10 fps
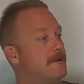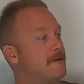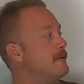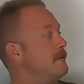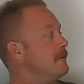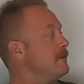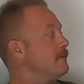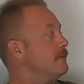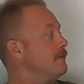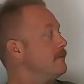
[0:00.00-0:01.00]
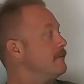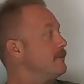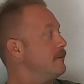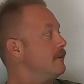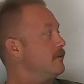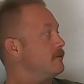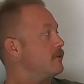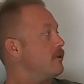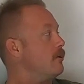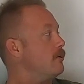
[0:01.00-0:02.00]
Yeah, right. In a nice
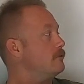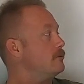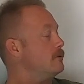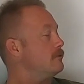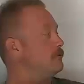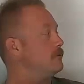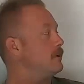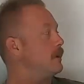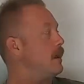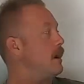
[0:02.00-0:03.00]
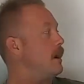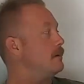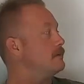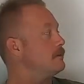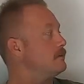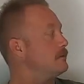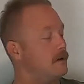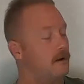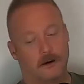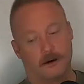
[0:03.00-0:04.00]
cold. You're just running that for old time's sake.
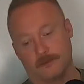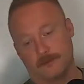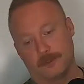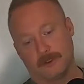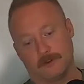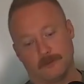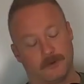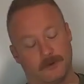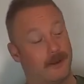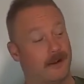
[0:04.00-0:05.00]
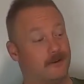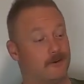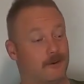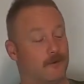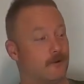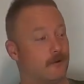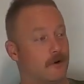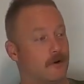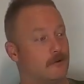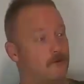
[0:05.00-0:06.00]
Oh, good. But man, I just drink water, bro.
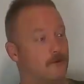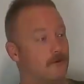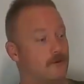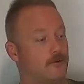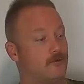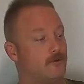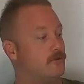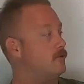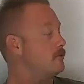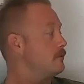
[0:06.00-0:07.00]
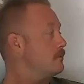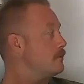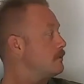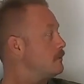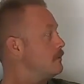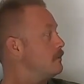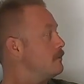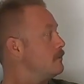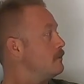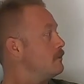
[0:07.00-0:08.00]
Water and juice. Yeah, I do
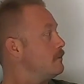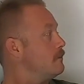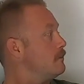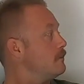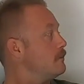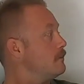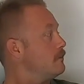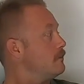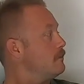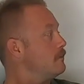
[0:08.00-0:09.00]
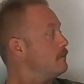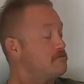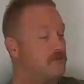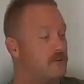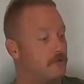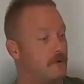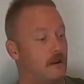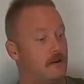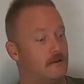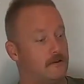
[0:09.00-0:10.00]
love a good what juice. That man,
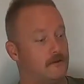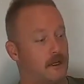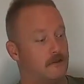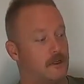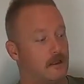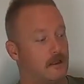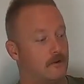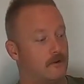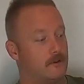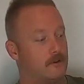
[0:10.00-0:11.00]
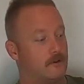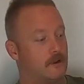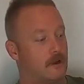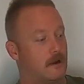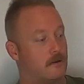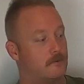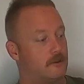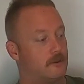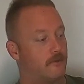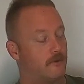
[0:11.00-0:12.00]
Are J- you- orders it. Um, she
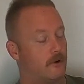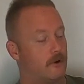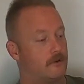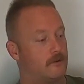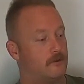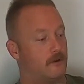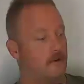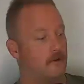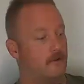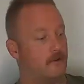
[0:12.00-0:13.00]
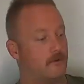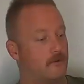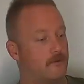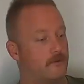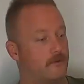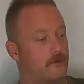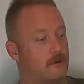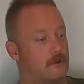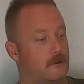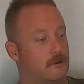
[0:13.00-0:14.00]
provides a lot of
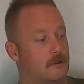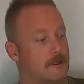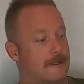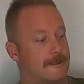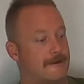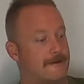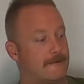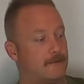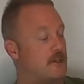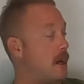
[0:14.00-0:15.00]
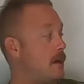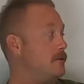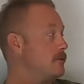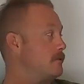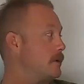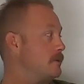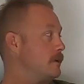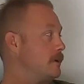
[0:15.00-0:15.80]
um, change week to week.